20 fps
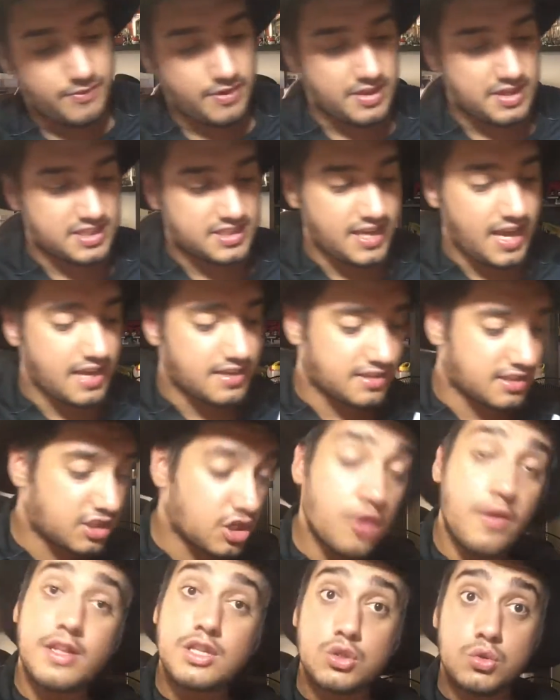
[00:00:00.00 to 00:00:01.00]
for the set,
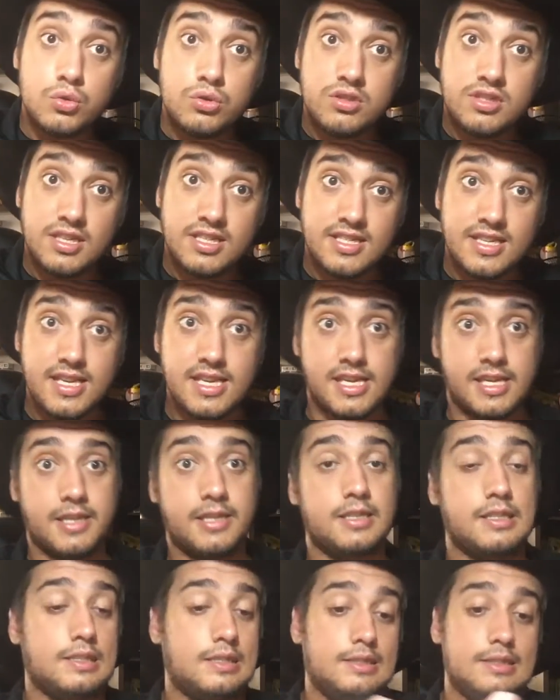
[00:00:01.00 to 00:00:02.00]
so that's good to see.
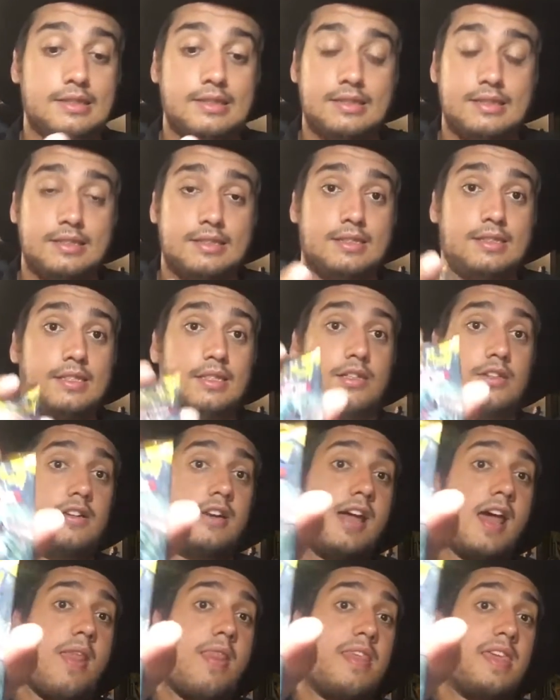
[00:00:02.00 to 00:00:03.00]

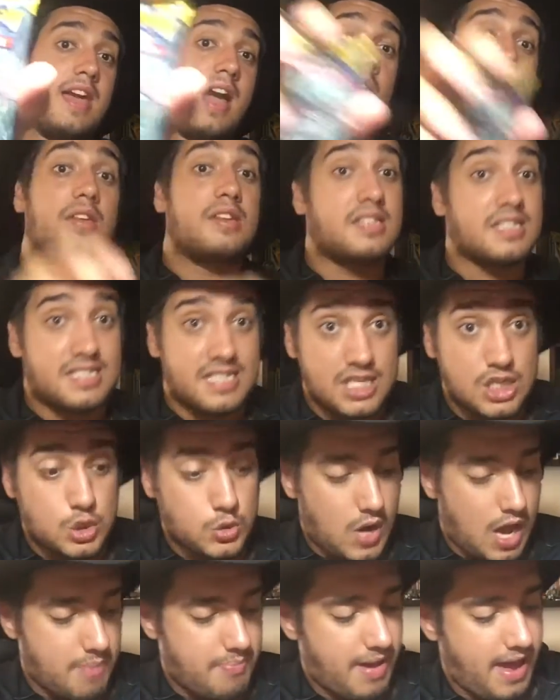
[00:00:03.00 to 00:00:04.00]
Alright, the other
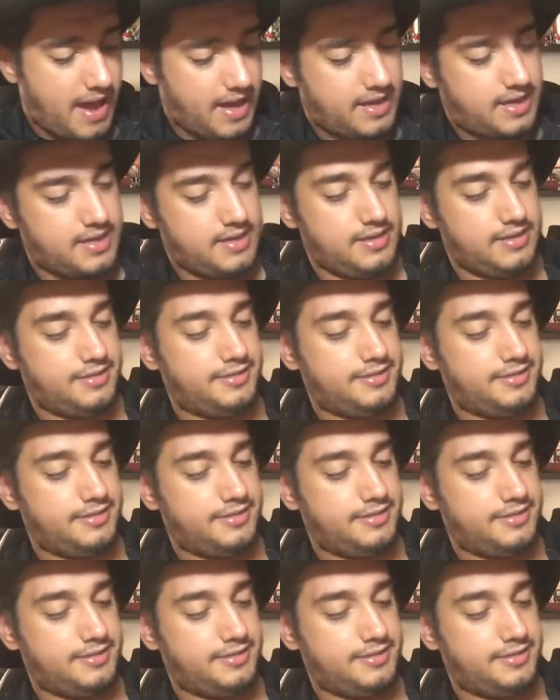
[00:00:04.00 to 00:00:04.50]
Decidueye pack.